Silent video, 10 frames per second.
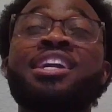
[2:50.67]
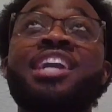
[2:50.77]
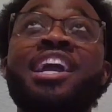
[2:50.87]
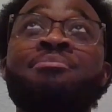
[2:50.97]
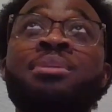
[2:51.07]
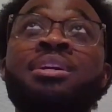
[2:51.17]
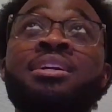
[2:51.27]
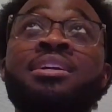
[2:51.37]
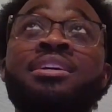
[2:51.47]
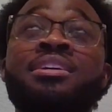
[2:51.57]
he gave
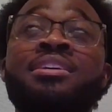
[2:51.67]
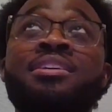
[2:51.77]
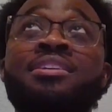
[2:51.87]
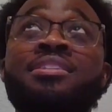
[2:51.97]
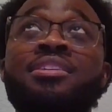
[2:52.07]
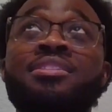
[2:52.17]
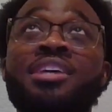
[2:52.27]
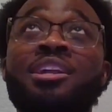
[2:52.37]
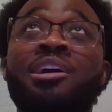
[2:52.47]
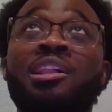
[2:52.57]
me the
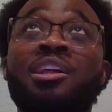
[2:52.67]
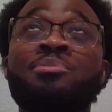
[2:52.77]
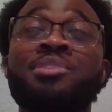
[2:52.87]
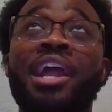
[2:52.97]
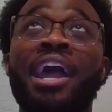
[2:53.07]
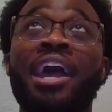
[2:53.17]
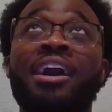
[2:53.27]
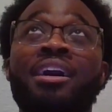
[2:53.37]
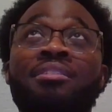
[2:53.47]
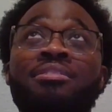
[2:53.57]
set of clubs that I
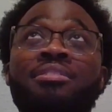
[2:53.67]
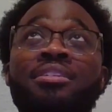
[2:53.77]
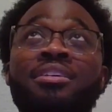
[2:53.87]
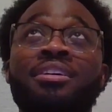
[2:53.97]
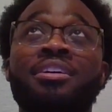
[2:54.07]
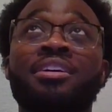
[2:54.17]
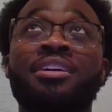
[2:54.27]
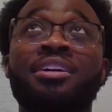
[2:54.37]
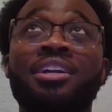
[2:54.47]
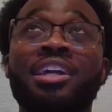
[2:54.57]
have
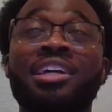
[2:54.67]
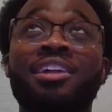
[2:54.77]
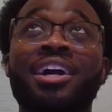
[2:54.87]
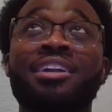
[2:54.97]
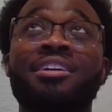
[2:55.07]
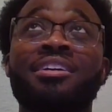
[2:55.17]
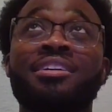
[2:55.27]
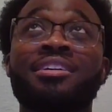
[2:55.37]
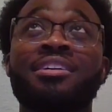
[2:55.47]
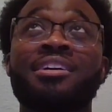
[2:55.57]
in like
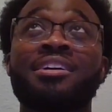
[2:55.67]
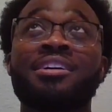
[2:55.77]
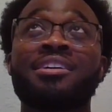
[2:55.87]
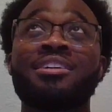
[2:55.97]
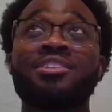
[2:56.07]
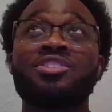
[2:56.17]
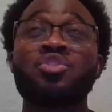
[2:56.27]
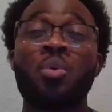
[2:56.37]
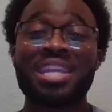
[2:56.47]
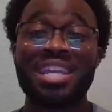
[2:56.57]

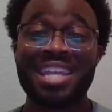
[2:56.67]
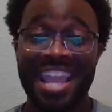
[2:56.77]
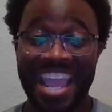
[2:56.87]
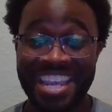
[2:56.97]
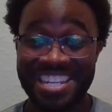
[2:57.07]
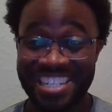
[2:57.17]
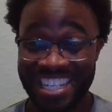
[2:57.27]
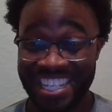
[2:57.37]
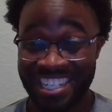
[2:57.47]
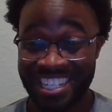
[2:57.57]

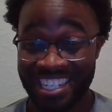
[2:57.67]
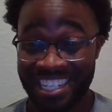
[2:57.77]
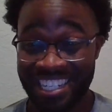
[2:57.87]
2018.